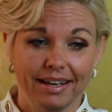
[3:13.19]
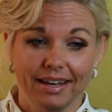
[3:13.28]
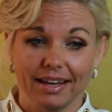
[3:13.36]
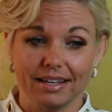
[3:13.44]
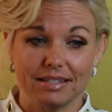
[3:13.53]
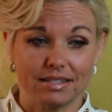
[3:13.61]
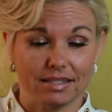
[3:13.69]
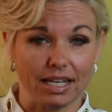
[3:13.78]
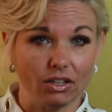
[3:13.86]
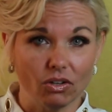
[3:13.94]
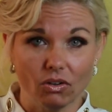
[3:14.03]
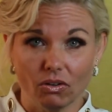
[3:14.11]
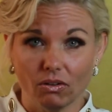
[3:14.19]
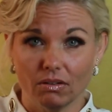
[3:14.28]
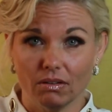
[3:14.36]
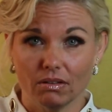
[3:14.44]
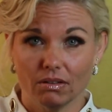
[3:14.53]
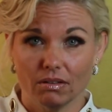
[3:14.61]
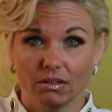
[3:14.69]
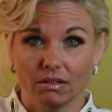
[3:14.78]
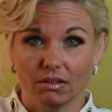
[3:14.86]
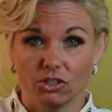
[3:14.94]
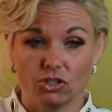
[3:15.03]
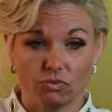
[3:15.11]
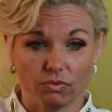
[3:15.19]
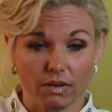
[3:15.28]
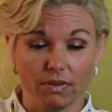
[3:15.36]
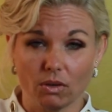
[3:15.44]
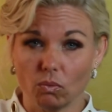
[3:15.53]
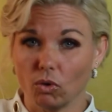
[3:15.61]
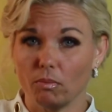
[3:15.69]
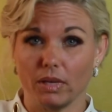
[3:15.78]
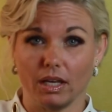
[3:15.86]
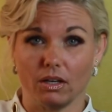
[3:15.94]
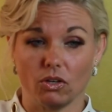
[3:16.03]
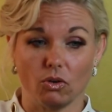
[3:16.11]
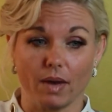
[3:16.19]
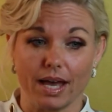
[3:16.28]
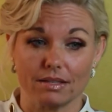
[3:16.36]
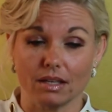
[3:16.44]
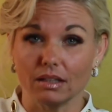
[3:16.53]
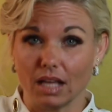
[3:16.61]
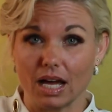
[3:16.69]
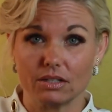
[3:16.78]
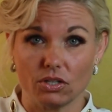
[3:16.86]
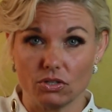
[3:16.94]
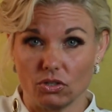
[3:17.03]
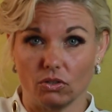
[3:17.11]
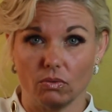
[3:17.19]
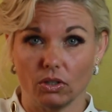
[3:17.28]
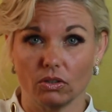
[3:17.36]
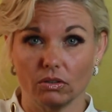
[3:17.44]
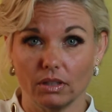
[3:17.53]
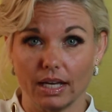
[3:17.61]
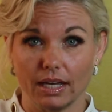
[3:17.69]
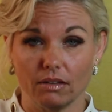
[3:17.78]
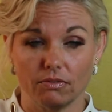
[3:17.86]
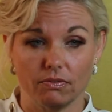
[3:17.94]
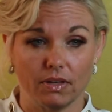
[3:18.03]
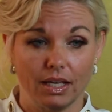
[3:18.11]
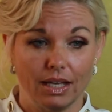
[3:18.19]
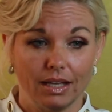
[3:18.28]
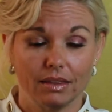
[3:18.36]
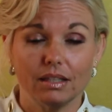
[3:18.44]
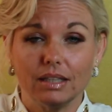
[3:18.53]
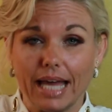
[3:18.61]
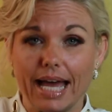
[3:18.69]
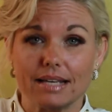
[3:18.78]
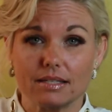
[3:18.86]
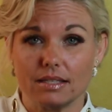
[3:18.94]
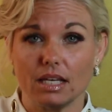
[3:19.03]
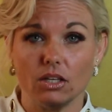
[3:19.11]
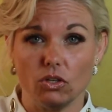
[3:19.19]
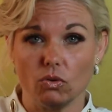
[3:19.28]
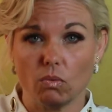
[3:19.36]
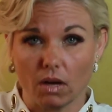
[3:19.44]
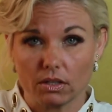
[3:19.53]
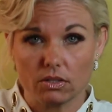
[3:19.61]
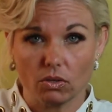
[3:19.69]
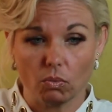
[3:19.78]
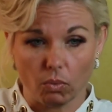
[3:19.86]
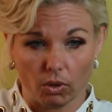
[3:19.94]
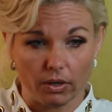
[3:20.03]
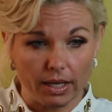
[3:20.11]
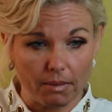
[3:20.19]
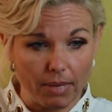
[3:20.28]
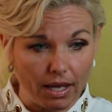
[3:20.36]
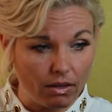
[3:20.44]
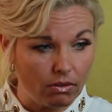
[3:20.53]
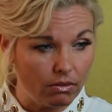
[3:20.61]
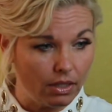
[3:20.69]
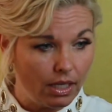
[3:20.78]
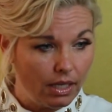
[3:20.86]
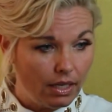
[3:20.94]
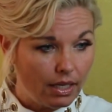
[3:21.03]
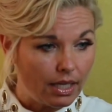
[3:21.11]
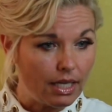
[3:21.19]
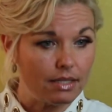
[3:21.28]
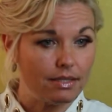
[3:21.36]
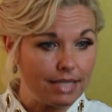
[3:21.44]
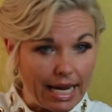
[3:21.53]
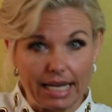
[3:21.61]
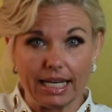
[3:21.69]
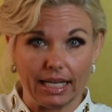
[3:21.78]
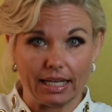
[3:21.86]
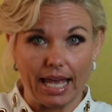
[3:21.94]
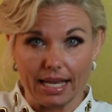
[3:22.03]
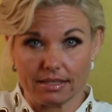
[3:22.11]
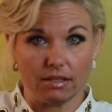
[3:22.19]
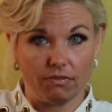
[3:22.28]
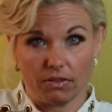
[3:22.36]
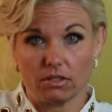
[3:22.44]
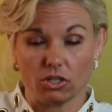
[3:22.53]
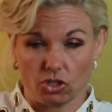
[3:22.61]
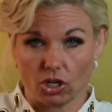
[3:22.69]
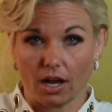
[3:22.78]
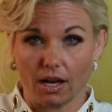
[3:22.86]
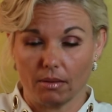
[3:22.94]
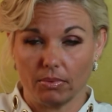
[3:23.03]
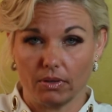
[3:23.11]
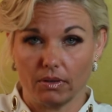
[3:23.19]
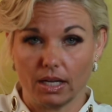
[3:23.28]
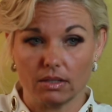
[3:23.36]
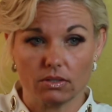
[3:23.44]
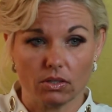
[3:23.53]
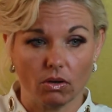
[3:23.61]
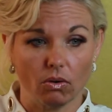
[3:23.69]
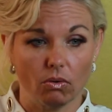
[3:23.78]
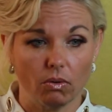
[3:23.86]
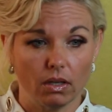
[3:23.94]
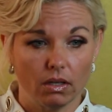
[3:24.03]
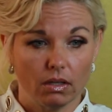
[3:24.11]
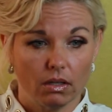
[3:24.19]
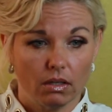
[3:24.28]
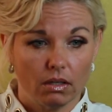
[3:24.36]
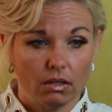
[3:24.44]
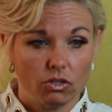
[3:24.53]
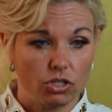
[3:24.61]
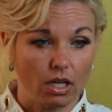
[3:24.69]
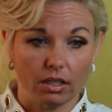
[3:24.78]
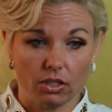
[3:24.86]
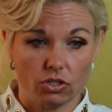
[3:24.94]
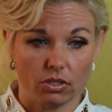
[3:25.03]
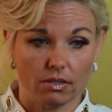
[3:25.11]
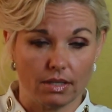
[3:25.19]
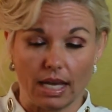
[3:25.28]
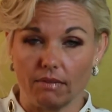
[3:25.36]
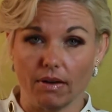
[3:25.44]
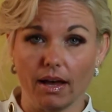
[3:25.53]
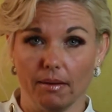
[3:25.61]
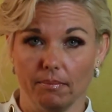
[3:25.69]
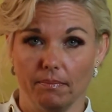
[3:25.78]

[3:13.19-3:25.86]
a single, driven woman who has a lot to do in her life, the last thing you want to worry about is dating as if it's a job. And so Shelly just gave up.